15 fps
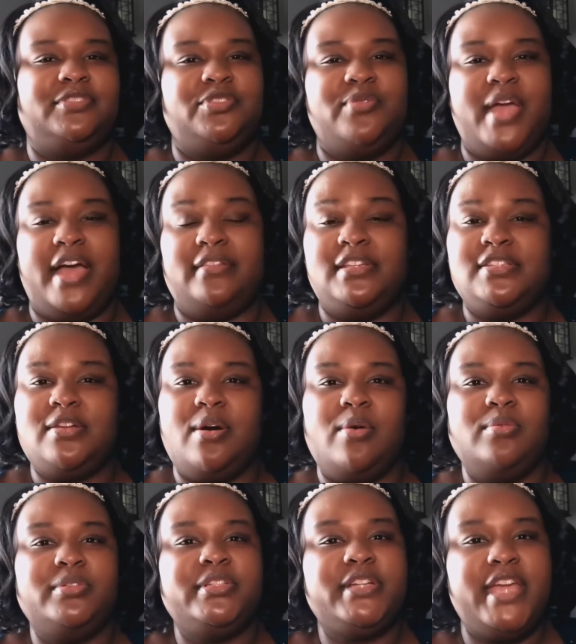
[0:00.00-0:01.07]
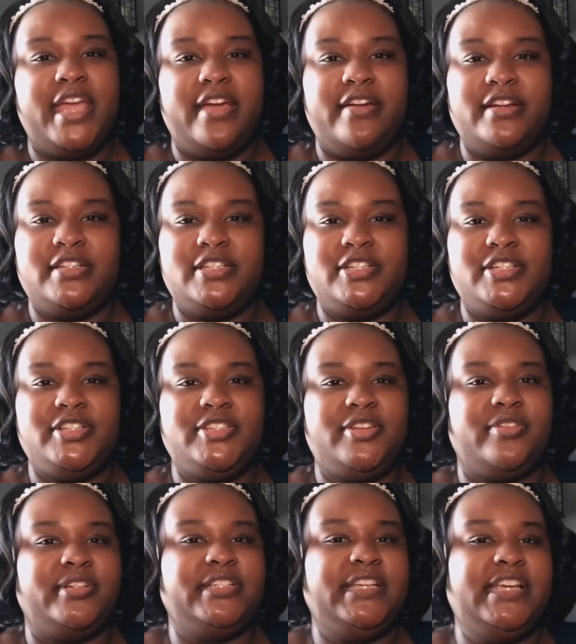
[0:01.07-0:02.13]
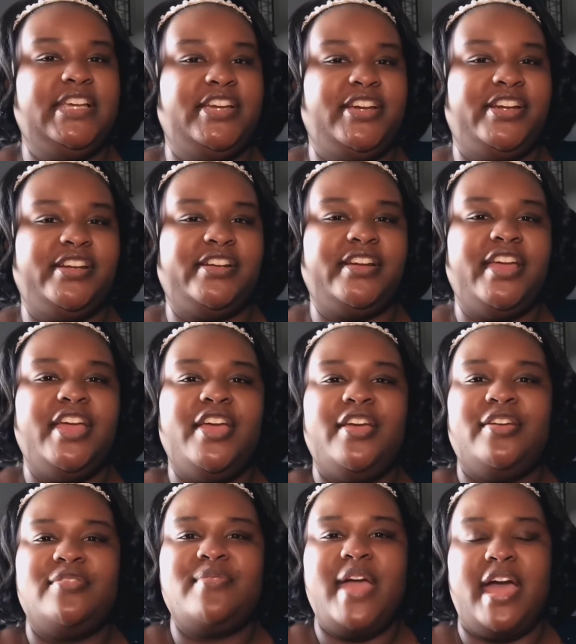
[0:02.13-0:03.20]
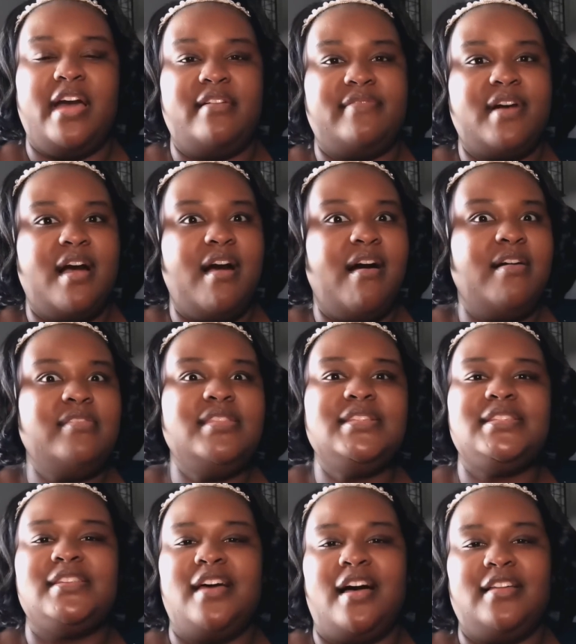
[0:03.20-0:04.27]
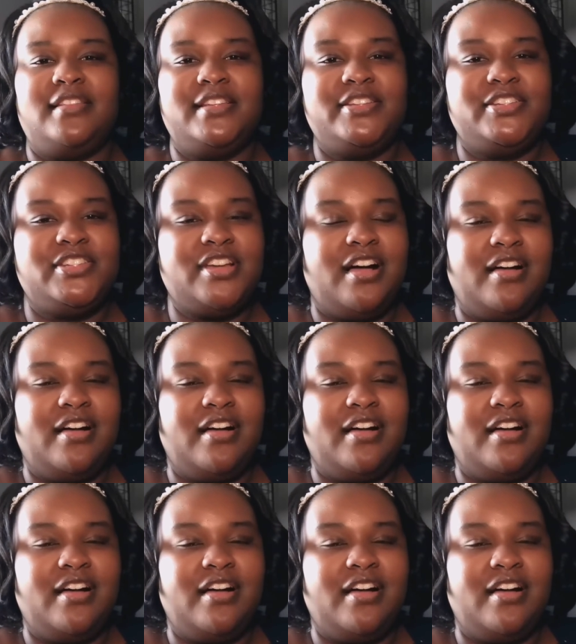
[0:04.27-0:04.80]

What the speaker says: You have these older characters on here who have all this knowledge,